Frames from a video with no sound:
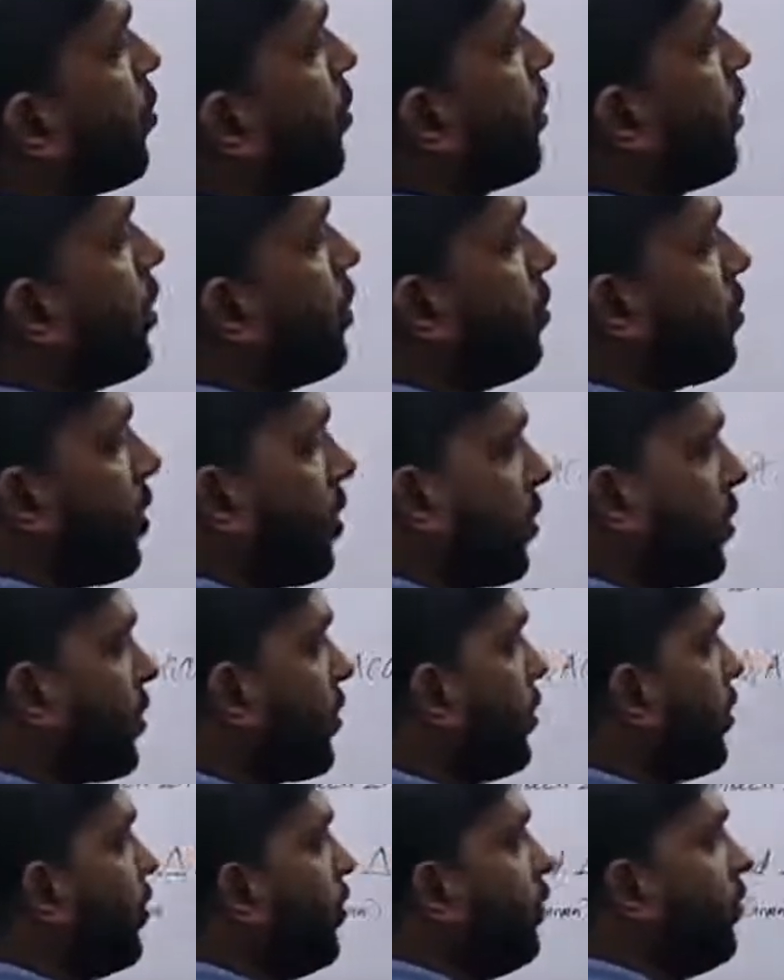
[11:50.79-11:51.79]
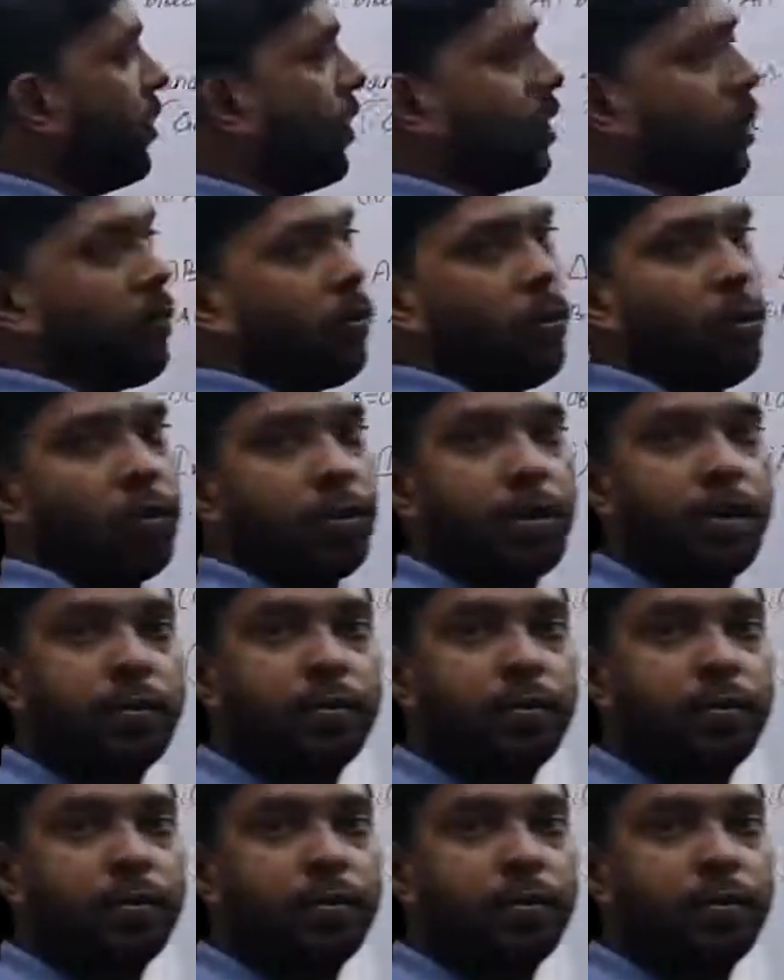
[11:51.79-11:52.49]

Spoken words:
We have already proved in the